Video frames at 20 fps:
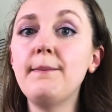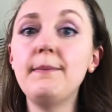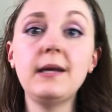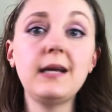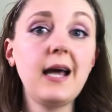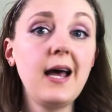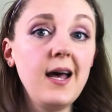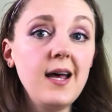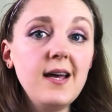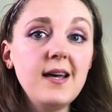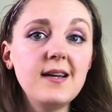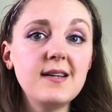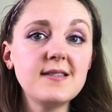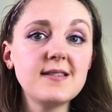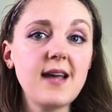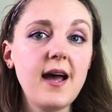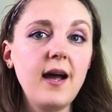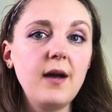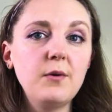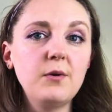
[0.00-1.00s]

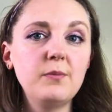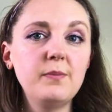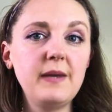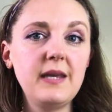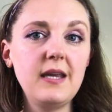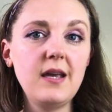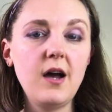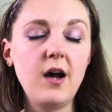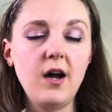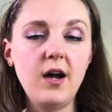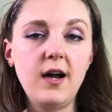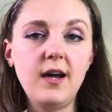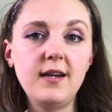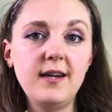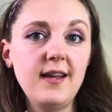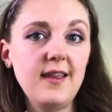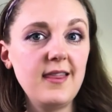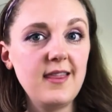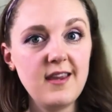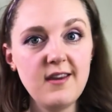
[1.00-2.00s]
because I will be
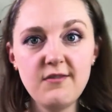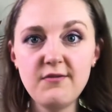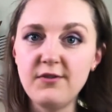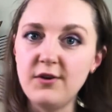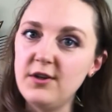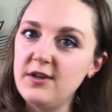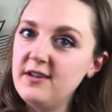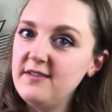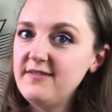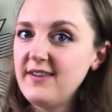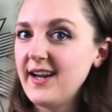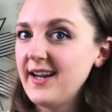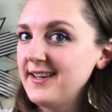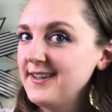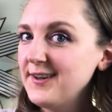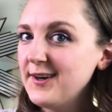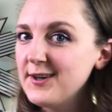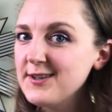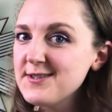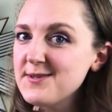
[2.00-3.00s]
on the
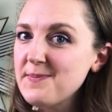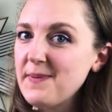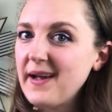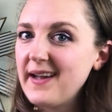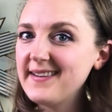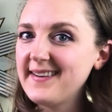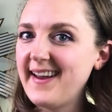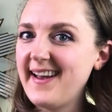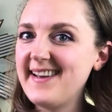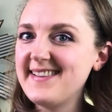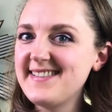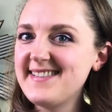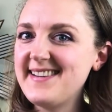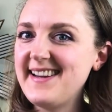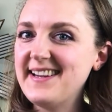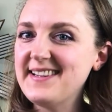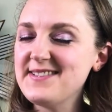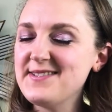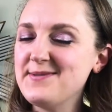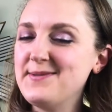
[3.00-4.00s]
Wollonbein Yarns podcast
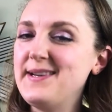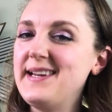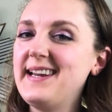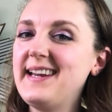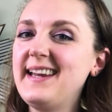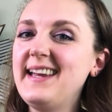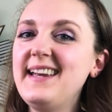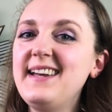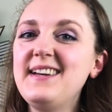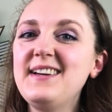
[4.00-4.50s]
next week.